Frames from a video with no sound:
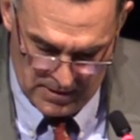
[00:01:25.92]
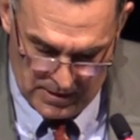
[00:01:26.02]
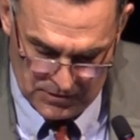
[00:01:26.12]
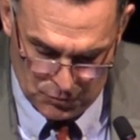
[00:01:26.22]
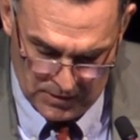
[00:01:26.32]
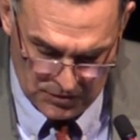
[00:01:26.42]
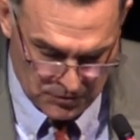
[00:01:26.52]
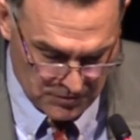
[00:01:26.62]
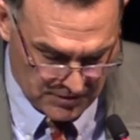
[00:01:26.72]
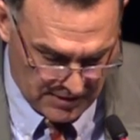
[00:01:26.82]
In
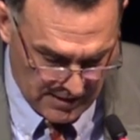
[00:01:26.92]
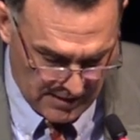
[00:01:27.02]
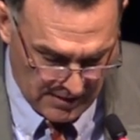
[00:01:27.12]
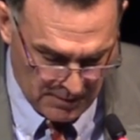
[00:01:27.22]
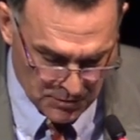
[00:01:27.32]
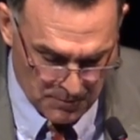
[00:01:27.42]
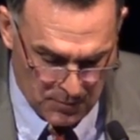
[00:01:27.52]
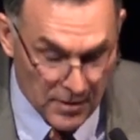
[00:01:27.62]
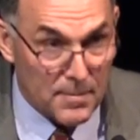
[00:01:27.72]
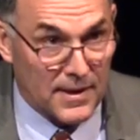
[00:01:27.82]
2013, he was
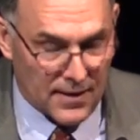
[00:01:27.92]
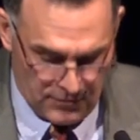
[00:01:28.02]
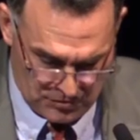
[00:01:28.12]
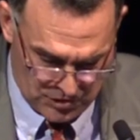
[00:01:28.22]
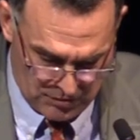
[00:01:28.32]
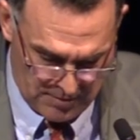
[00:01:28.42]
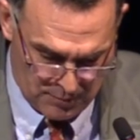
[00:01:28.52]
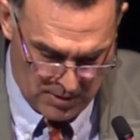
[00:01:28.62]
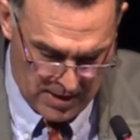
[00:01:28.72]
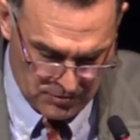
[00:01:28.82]
appointed by Governor Jerry
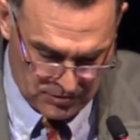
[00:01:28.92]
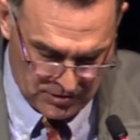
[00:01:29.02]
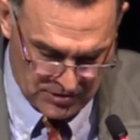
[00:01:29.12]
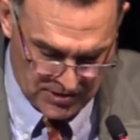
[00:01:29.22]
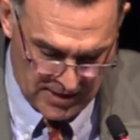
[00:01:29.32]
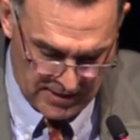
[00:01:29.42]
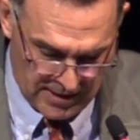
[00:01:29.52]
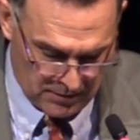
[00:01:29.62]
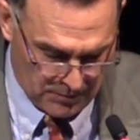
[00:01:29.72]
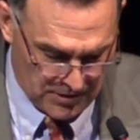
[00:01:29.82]
Brown to the Santa
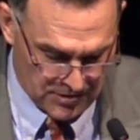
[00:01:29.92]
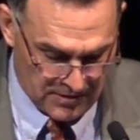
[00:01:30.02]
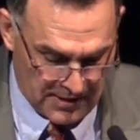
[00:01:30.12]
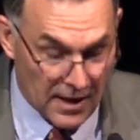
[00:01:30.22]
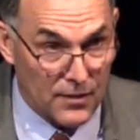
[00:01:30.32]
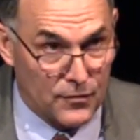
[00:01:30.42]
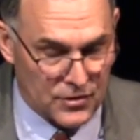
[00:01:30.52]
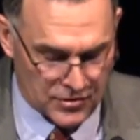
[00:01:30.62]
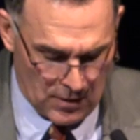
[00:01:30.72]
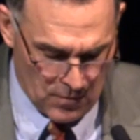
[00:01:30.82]
Ana region of the
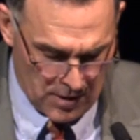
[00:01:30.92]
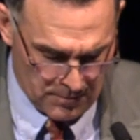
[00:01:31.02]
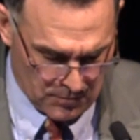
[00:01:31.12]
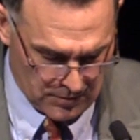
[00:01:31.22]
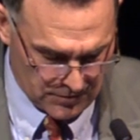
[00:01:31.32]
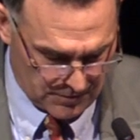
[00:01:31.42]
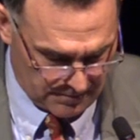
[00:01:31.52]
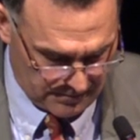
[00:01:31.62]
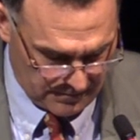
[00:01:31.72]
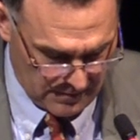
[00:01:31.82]
California State Water Boards.
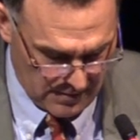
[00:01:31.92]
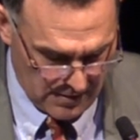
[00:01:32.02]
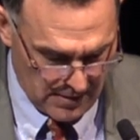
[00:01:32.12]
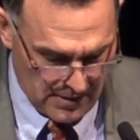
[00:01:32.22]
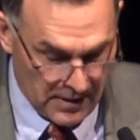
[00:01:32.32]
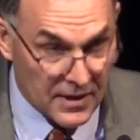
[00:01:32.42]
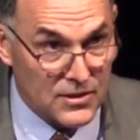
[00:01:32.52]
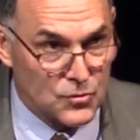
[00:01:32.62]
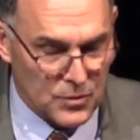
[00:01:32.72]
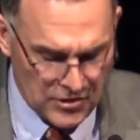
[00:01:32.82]

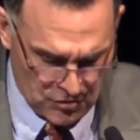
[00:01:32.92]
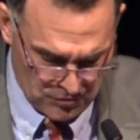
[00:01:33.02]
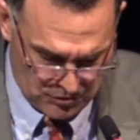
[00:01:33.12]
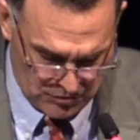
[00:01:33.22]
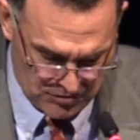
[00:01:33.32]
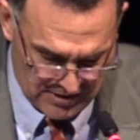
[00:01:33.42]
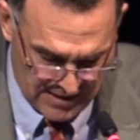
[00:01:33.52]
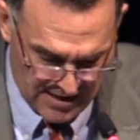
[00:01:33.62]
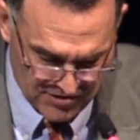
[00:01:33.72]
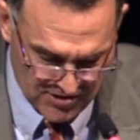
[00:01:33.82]
His research using
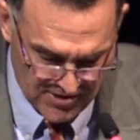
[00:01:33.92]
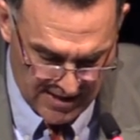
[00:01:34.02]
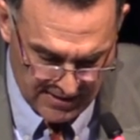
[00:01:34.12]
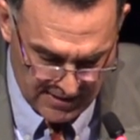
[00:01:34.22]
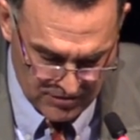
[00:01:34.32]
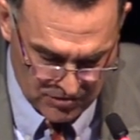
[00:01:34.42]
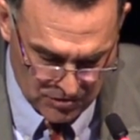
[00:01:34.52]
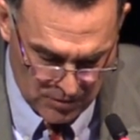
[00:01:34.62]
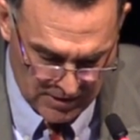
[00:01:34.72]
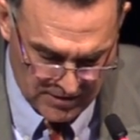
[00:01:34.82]
NASA satellites to
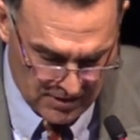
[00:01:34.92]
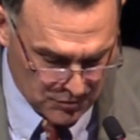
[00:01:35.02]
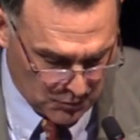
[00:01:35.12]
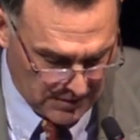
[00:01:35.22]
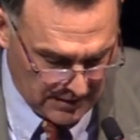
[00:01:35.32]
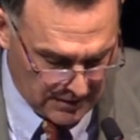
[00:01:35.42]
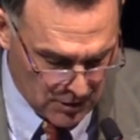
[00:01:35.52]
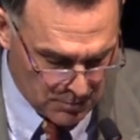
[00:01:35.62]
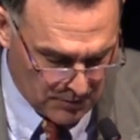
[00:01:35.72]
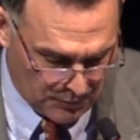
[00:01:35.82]
track down dwindling
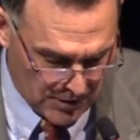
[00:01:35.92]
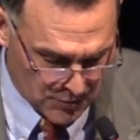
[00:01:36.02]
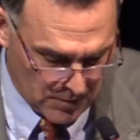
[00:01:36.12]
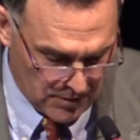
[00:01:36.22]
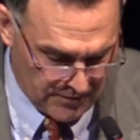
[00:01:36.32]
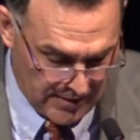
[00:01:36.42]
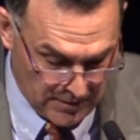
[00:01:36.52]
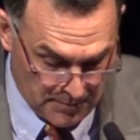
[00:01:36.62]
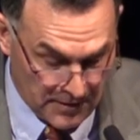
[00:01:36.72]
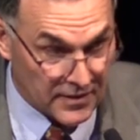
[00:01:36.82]
global freshwater
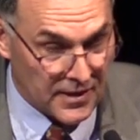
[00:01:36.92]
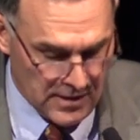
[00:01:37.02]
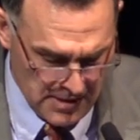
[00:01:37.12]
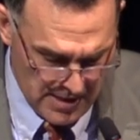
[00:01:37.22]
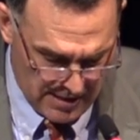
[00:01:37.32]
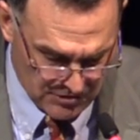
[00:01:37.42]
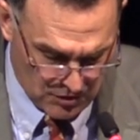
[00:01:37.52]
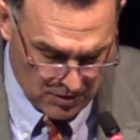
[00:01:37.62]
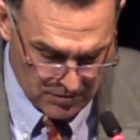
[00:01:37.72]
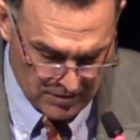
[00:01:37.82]
availability has
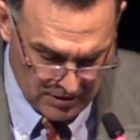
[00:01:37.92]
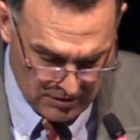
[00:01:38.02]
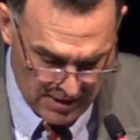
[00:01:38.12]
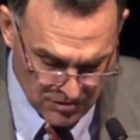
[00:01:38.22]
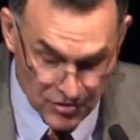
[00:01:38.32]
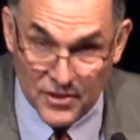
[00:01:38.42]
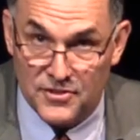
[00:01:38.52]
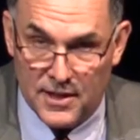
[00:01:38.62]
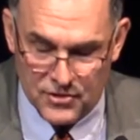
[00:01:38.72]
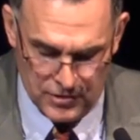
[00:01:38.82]
garnered international
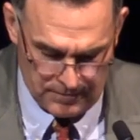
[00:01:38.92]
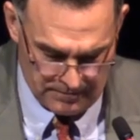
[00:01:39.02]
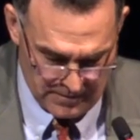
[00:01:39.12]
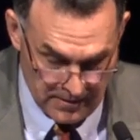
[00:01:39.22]
attention.